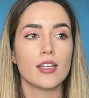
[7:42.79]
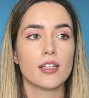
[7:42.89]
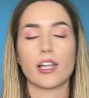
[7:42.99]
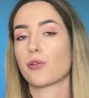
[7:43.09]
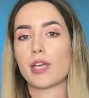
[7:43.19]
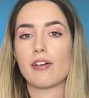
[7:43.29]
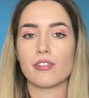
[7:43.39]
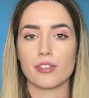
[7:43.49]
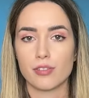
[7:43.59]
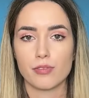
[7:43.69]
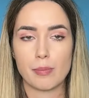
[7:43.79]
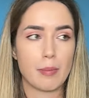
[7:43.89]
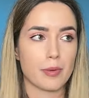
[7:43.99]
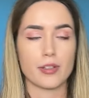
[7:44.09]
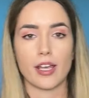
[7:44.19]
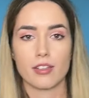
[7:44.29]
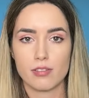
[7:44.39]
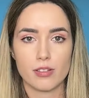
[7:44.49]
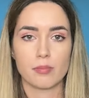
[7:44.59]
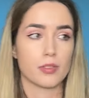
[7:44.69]
Like we haven't remembered that
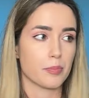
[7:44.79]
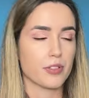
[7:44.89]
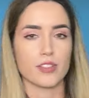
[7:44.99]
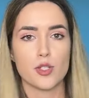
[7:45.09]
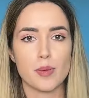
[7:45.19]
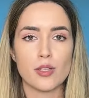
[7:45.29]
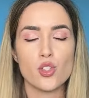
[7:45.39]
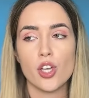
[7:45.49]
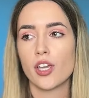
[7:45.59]
from the previous page.